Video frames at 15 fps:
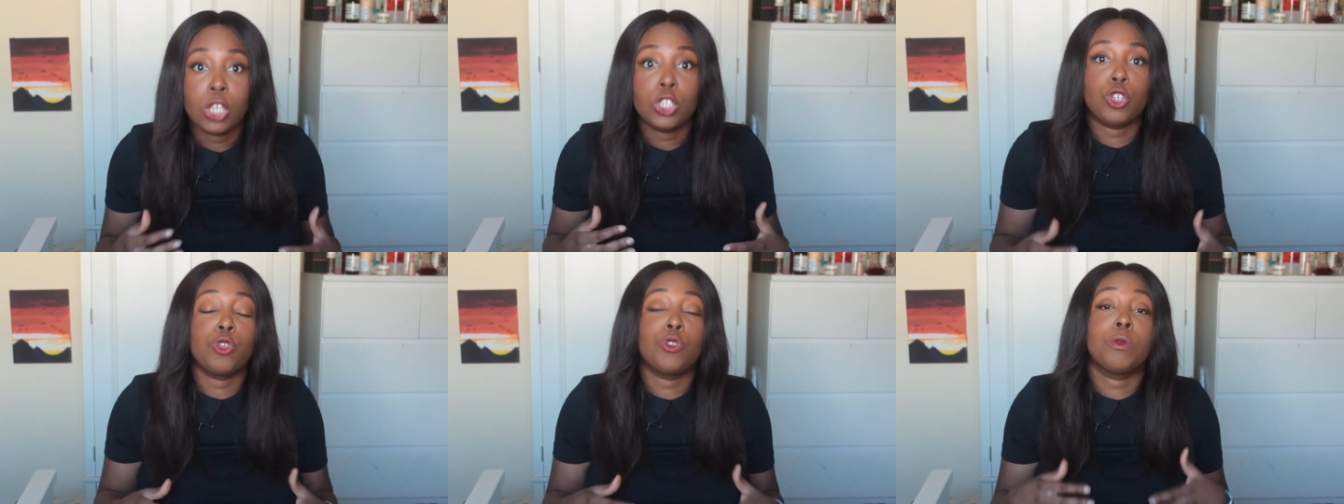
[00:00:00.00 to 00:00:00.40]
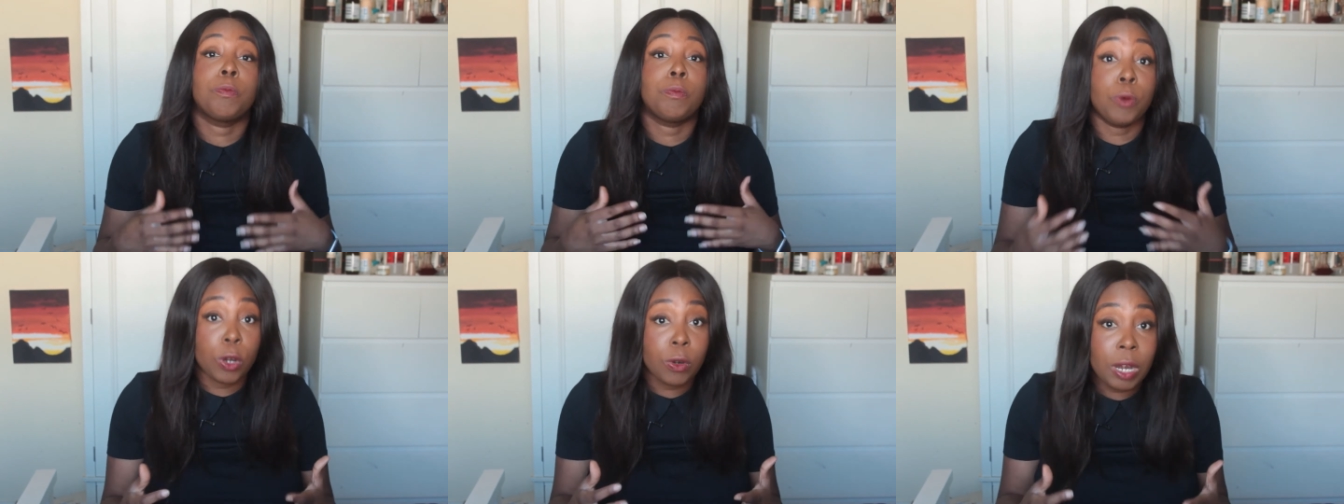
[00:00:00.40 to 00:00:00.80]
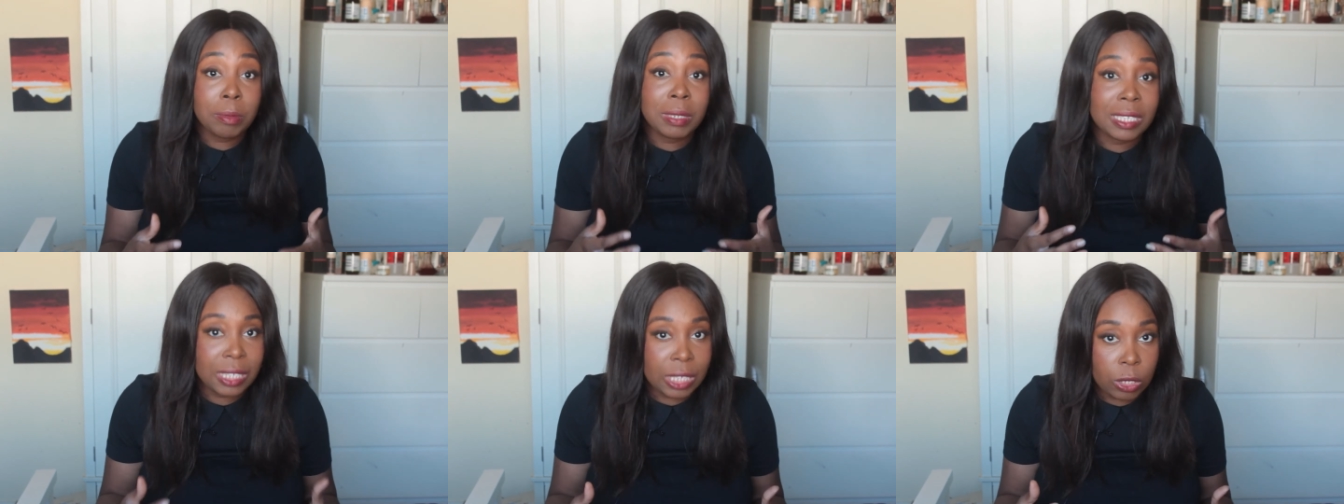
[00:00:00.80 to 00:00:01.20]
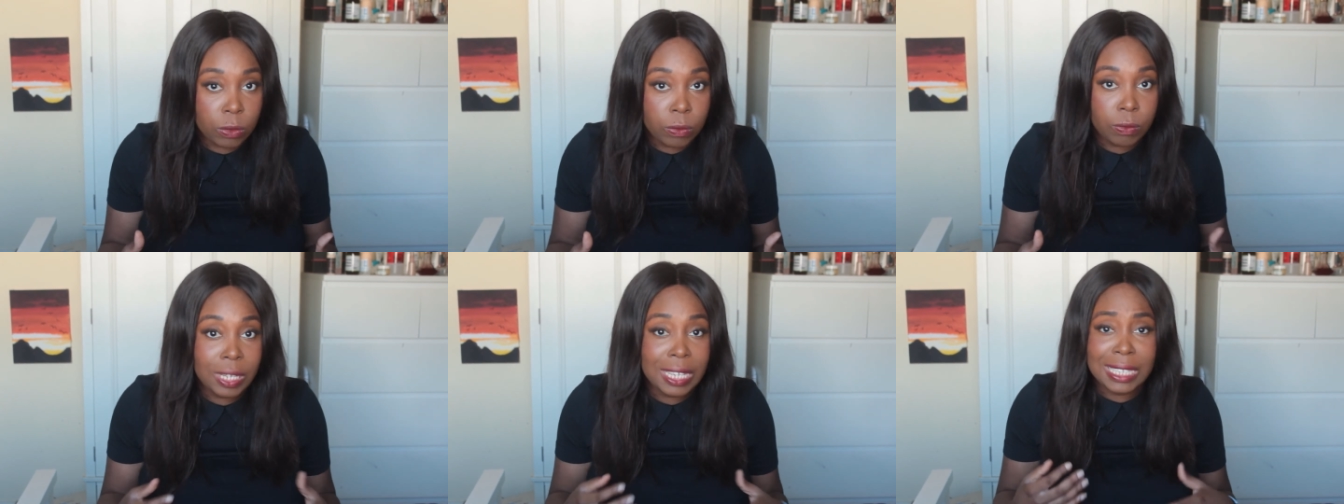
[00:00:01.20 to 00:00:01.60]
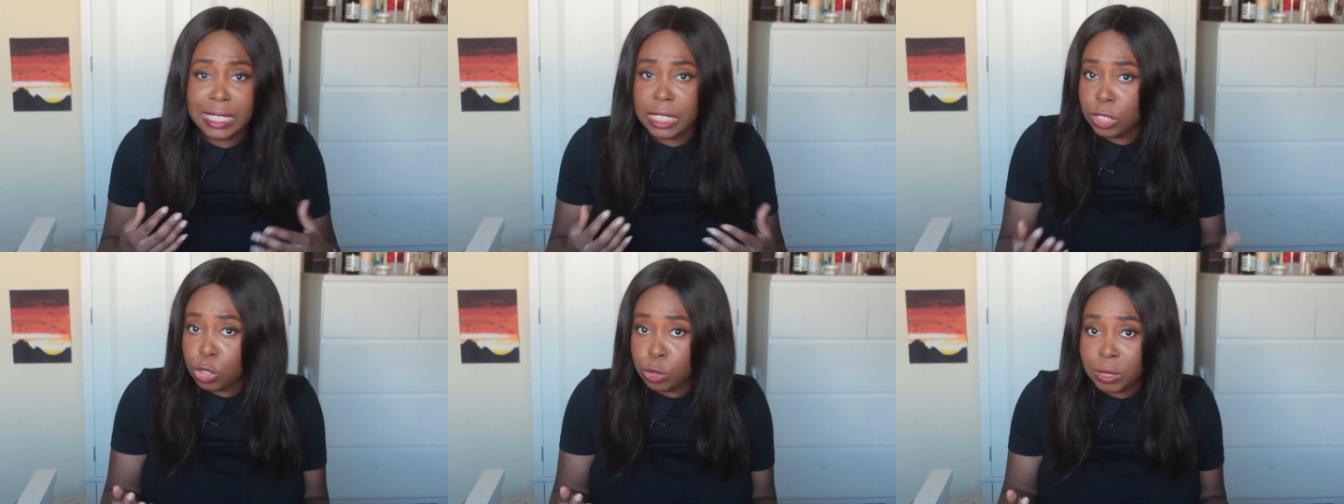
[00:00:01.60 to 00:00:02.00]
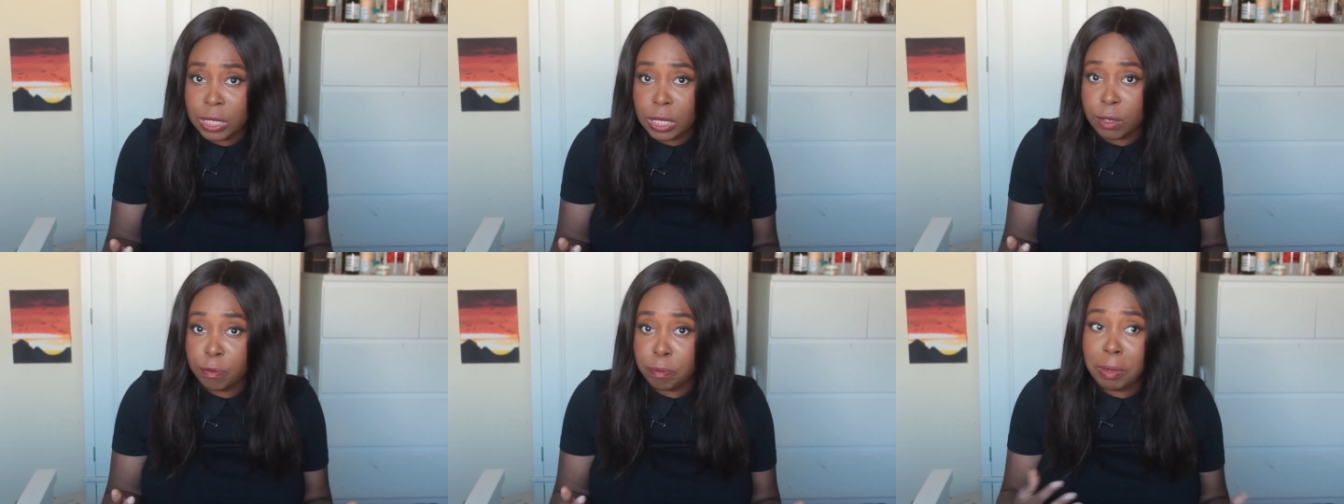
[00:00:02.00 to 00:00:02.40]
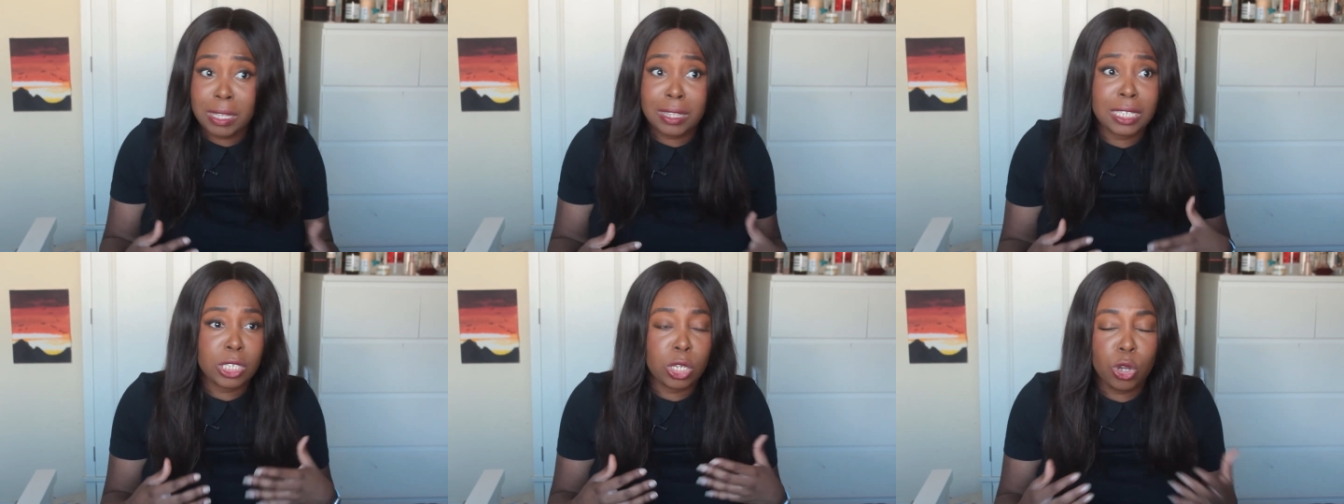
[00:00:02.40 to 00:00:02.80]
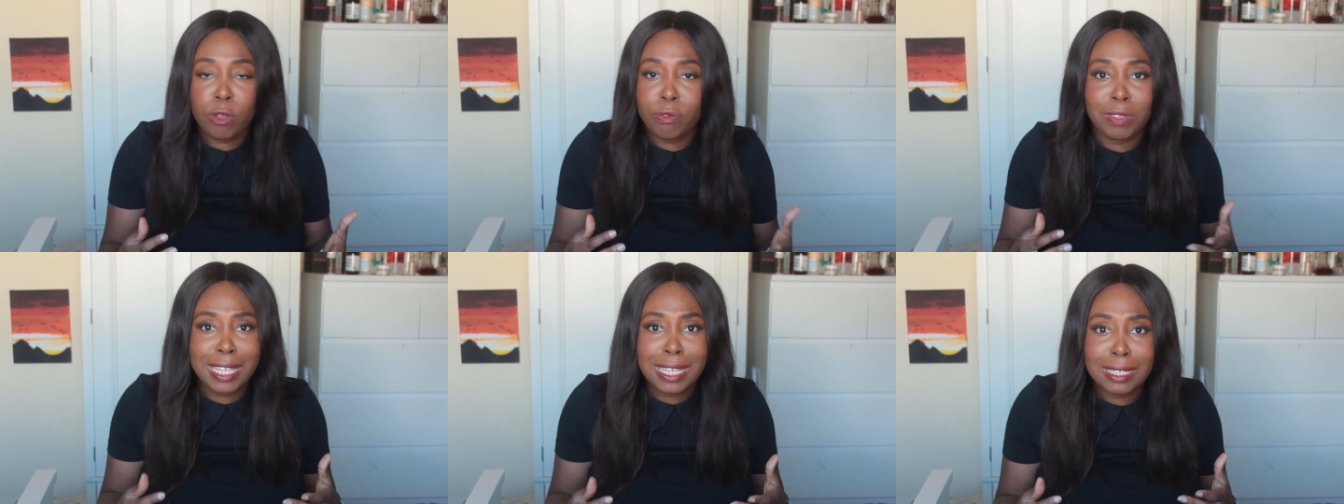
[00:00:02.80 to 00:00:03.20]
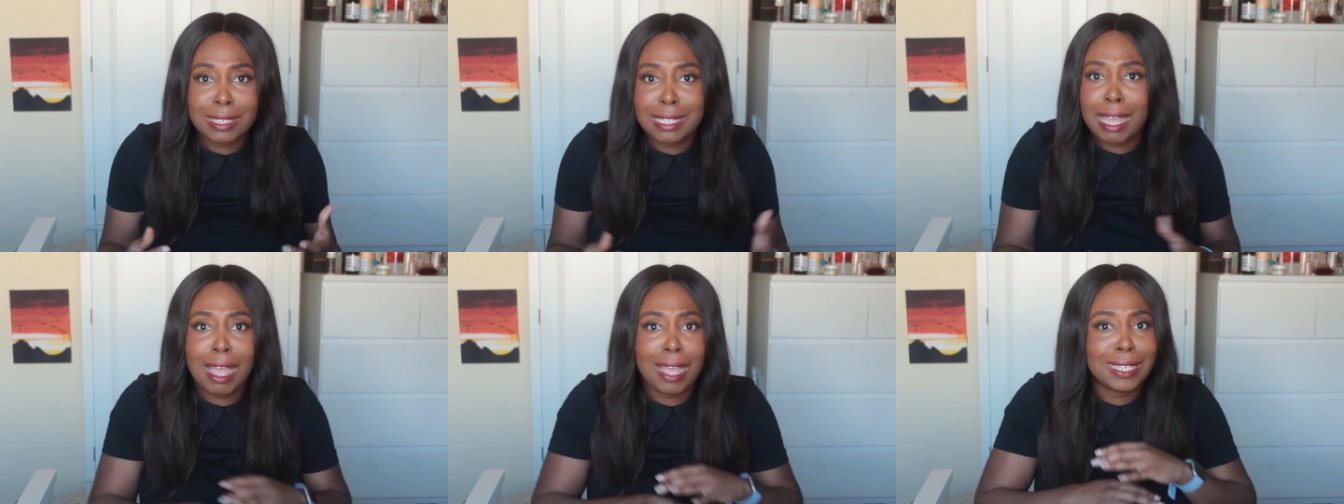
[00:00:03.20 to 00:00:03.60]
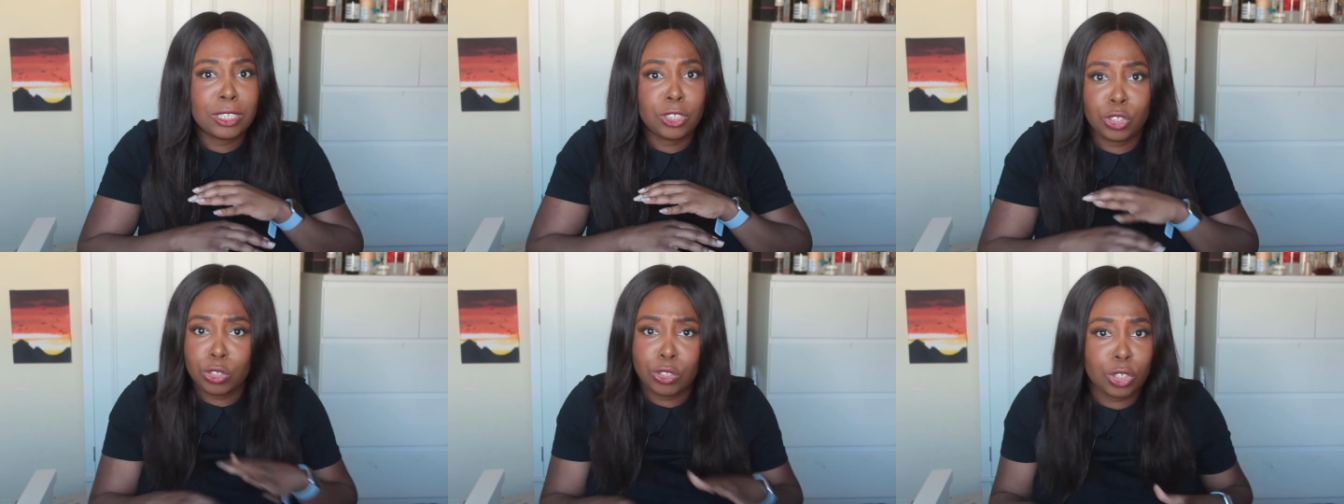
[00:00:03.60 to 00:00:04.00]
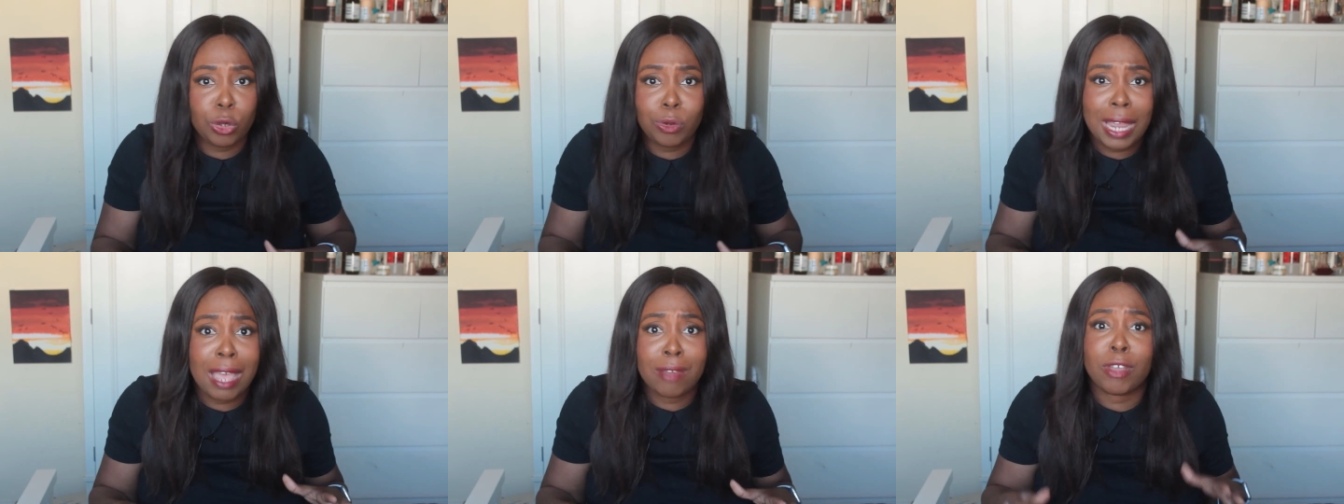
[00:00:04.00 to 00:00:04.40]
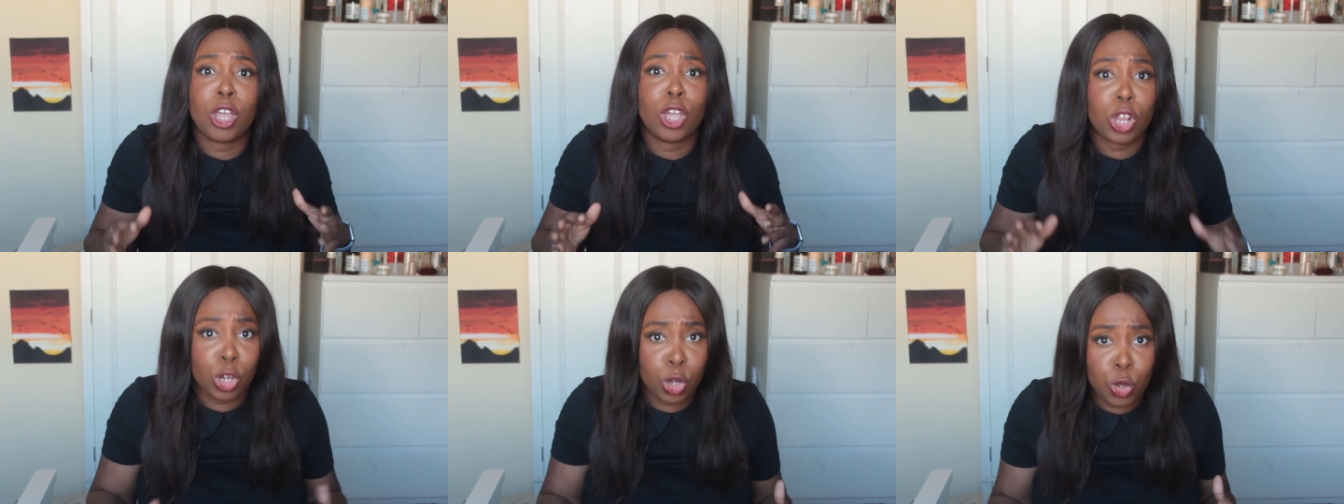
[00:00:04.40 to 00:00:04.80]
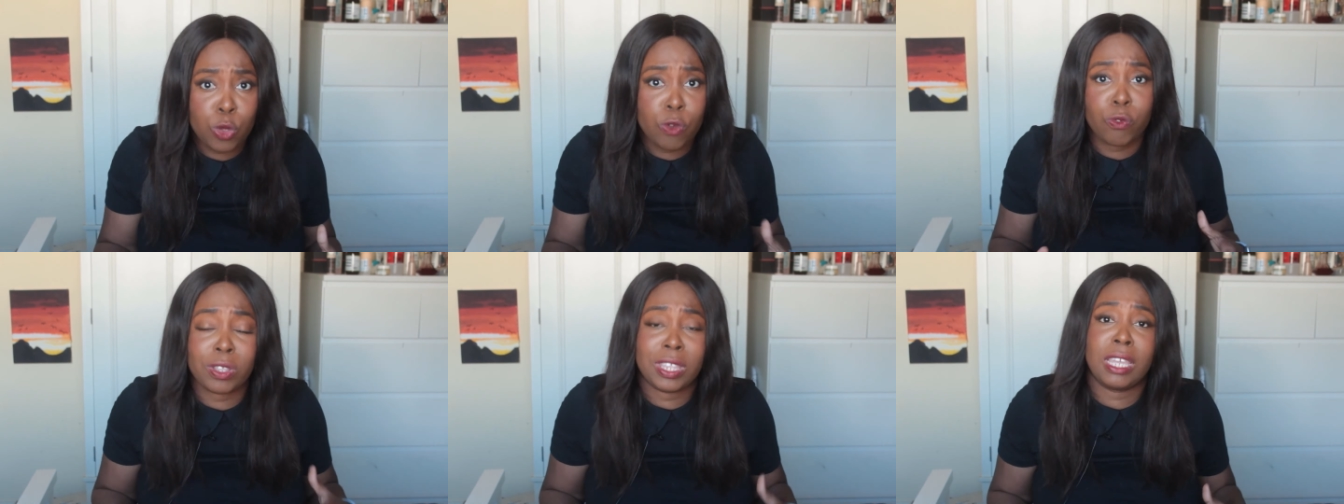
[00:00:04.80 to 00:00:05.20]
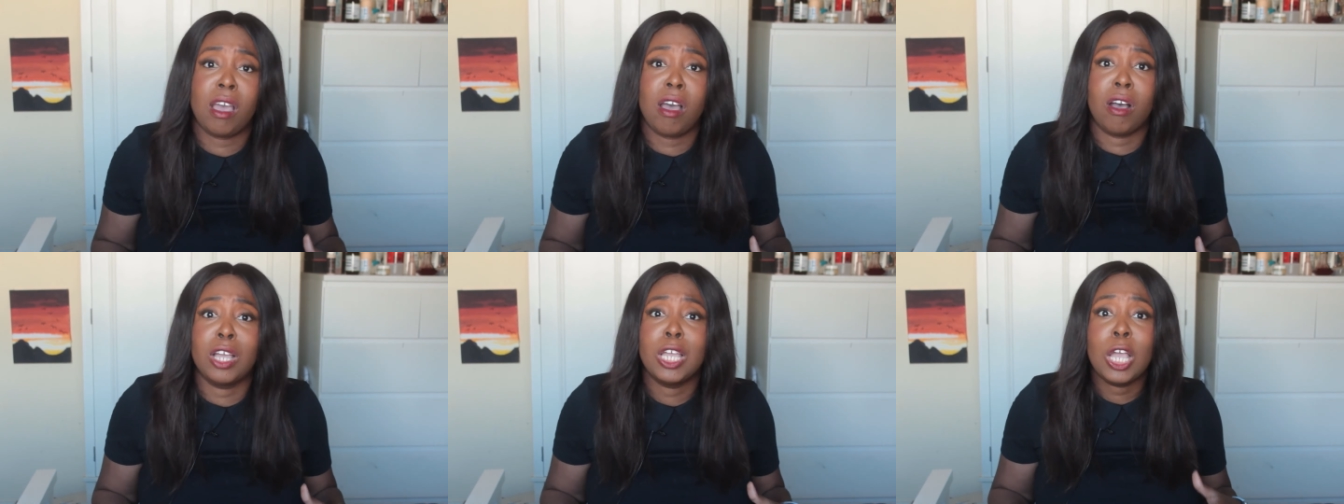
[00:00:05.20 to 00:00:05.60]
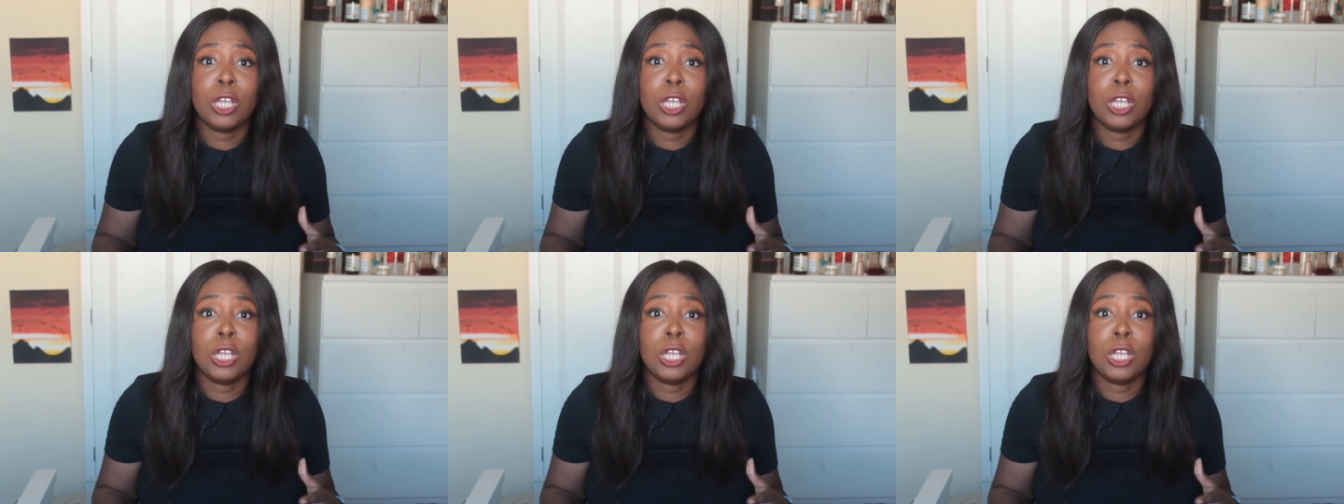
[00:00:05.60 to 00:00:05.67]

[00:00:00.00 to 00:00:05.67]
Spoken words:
So the program itself is intuitive, but there's a lot of things that I just don't have a clue of what they are.